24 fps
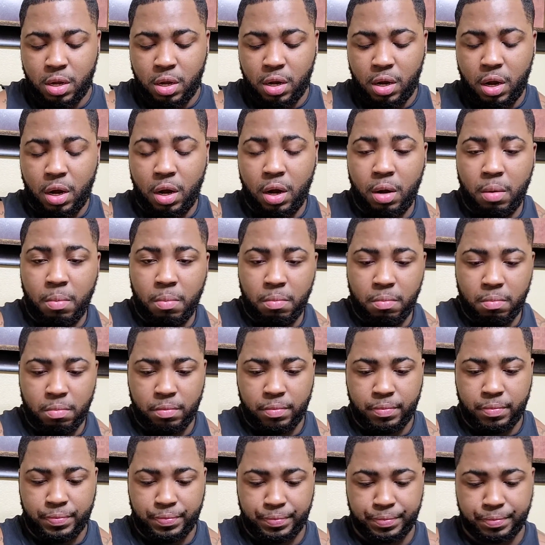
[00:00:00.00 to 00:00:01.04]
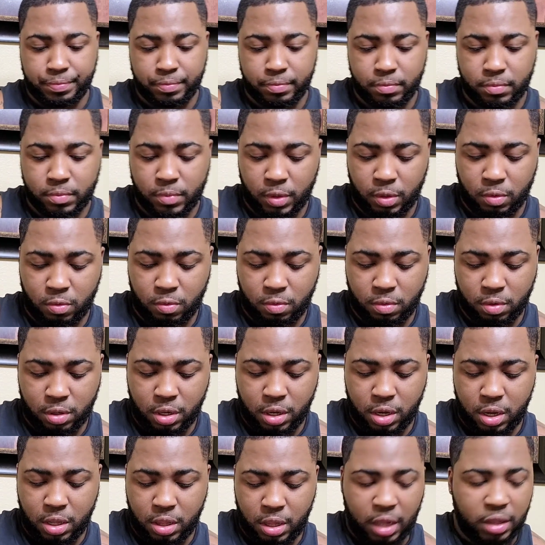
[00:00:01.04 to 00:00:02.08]
And
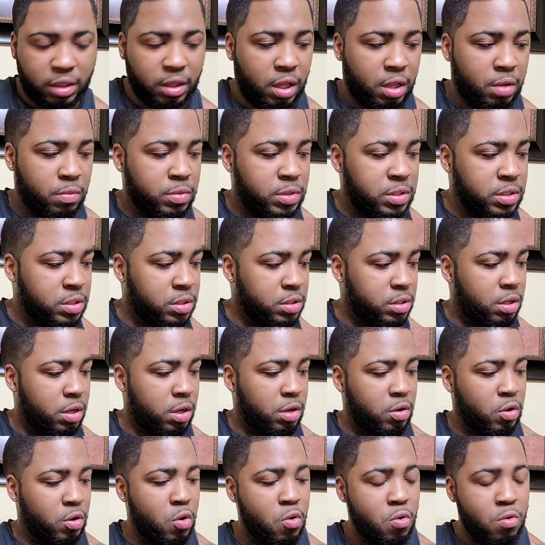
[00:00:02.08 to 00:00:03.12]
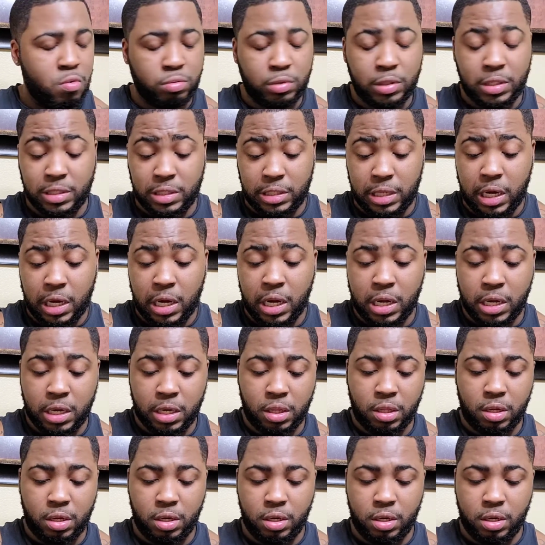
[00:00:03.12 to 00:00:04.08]
I thought it was a cool design.